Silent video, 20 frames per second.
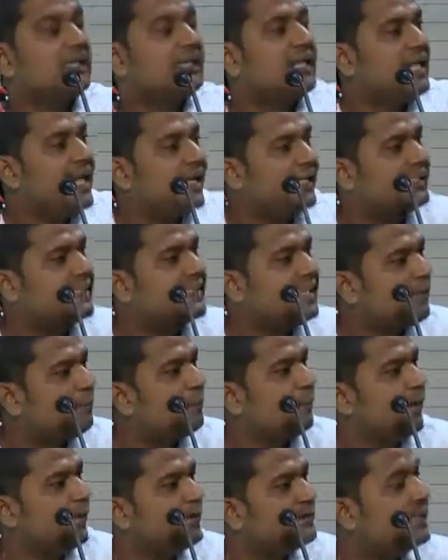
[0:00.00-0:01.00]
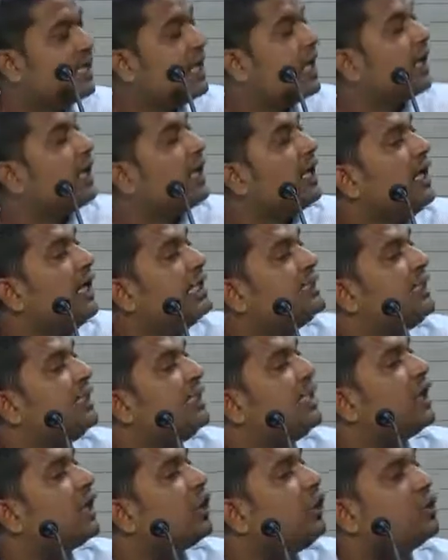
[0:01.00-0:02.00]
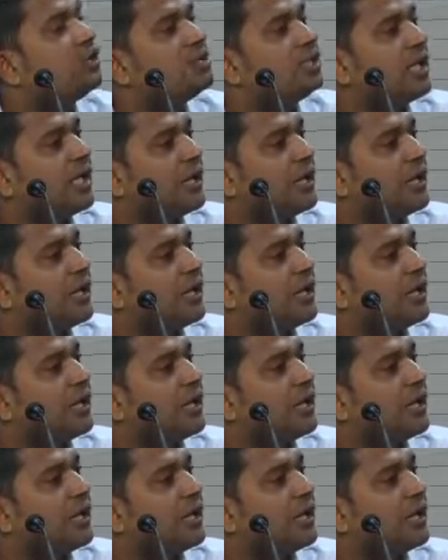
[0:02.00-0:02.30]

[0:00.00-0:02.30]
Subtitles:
the next step is releasing the goods